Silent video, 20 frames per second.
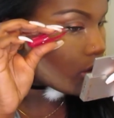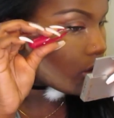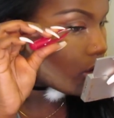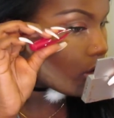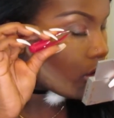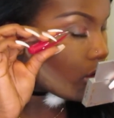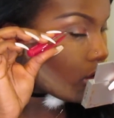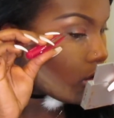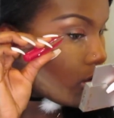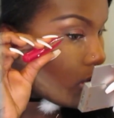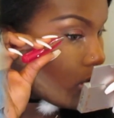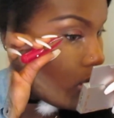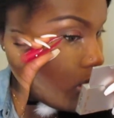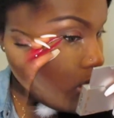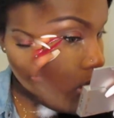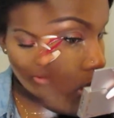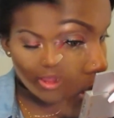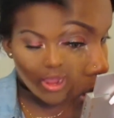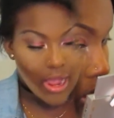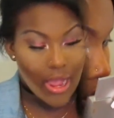Next is
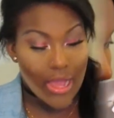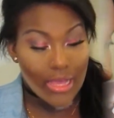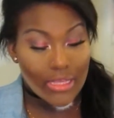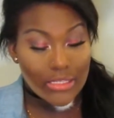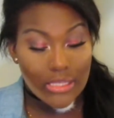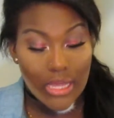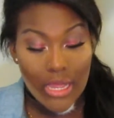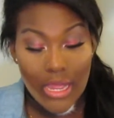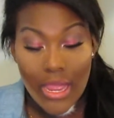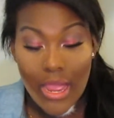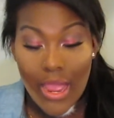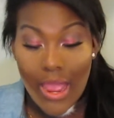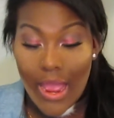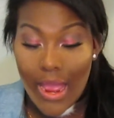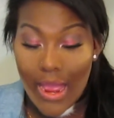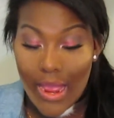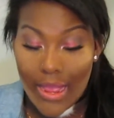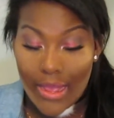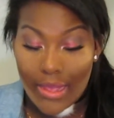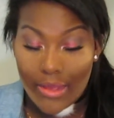my eyes
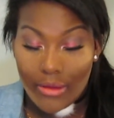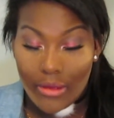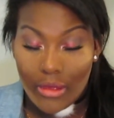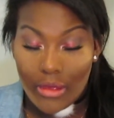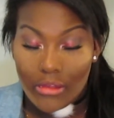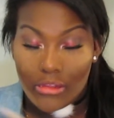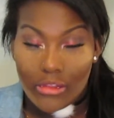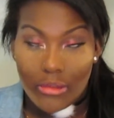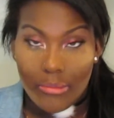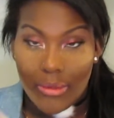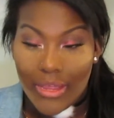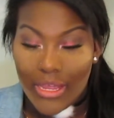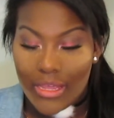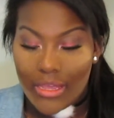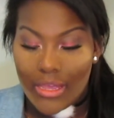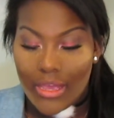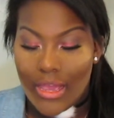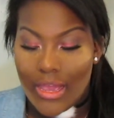at the bake,